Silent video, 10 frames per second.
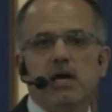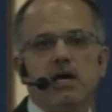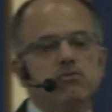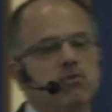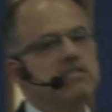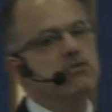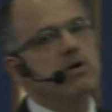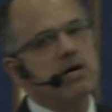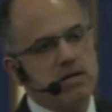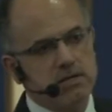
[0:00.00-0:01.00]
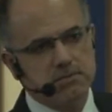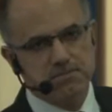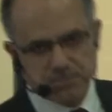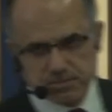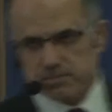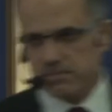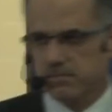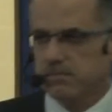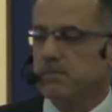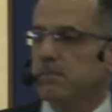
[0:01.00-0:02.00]
and what you are
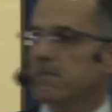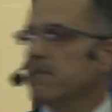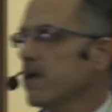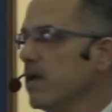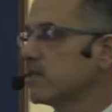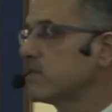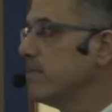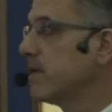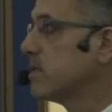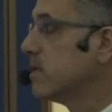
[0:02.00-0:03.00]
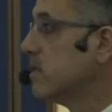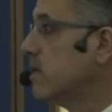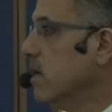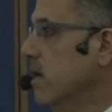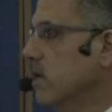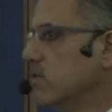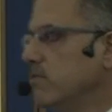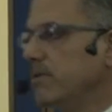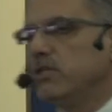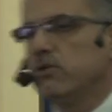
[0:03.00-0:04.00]
expected
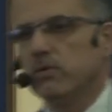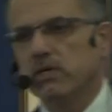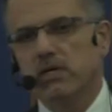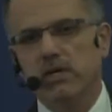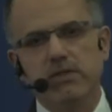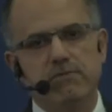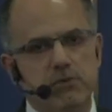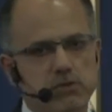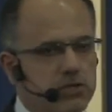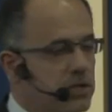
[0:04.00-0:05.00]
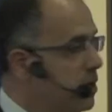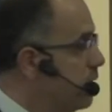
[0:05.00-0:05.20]
to be doing in the future.